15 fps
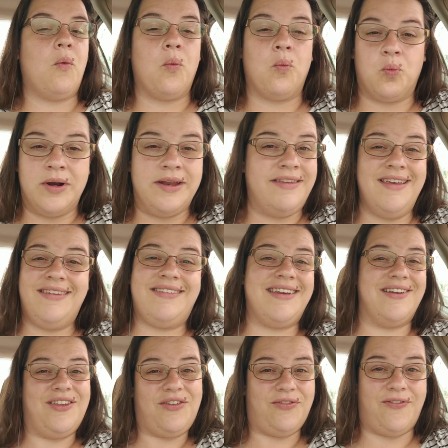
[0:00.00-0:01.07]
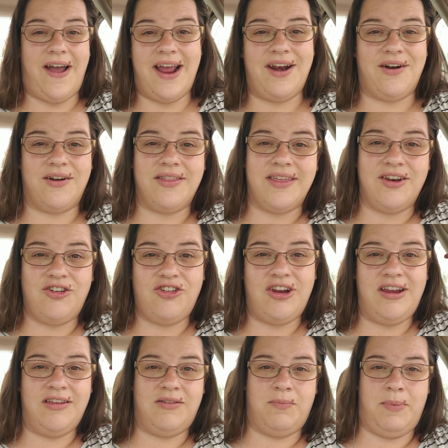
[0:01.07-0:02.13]
resistance fighter that
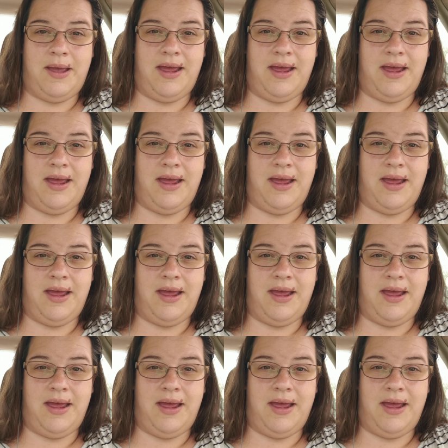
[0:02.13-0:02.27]
she's